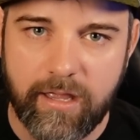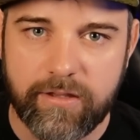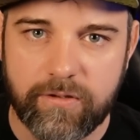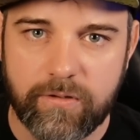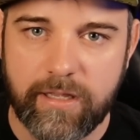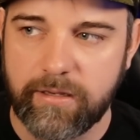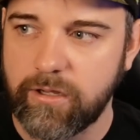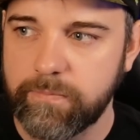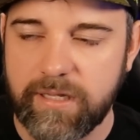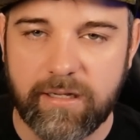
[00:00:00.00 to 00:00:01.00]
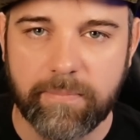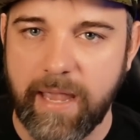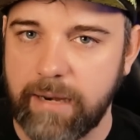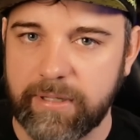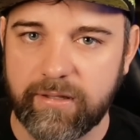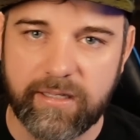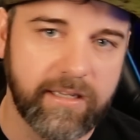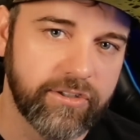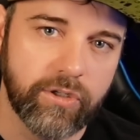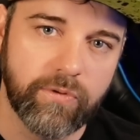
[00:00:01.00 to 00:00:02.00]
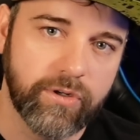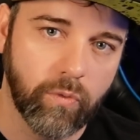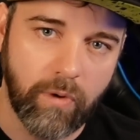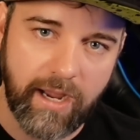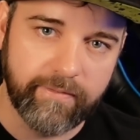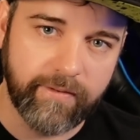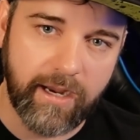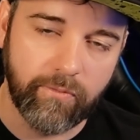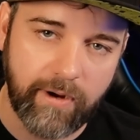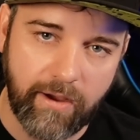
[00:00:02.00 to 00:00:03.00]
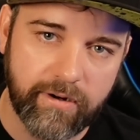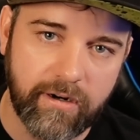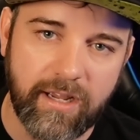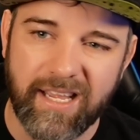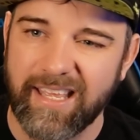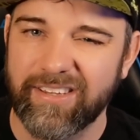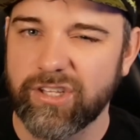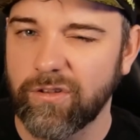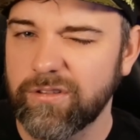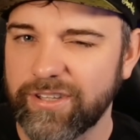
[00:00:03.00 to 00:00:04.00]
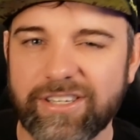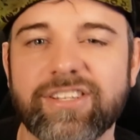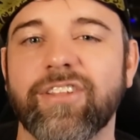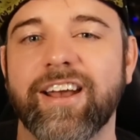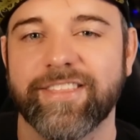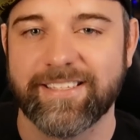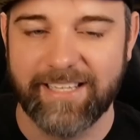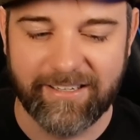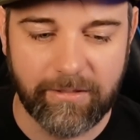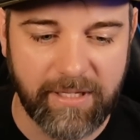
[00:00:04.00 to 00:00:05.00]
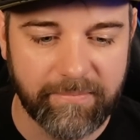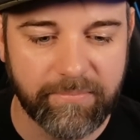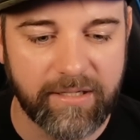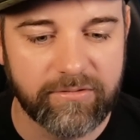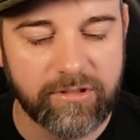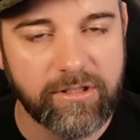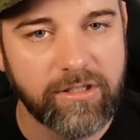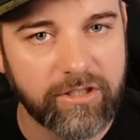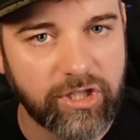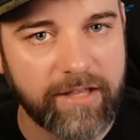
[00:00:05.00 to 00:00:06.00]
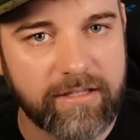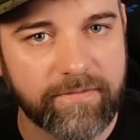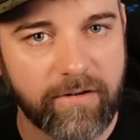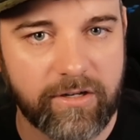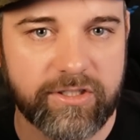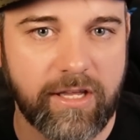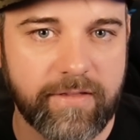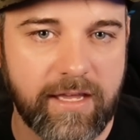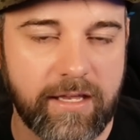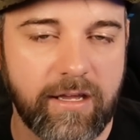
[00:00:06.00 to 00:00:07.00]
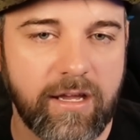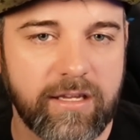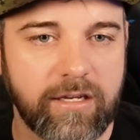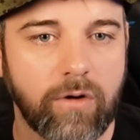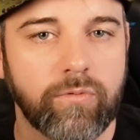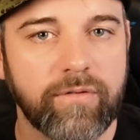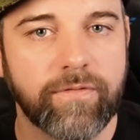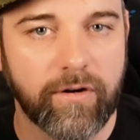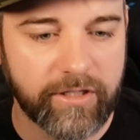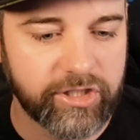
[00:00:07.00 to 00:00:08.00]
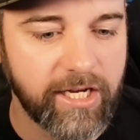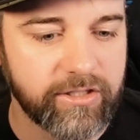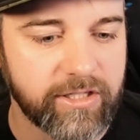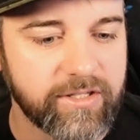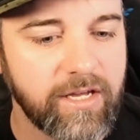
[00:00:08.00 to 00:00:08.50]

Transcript: it could be a compatibility issue with your Wi-Fi router. There's a lot of things that it could be, but you could try this first and then revert the changes.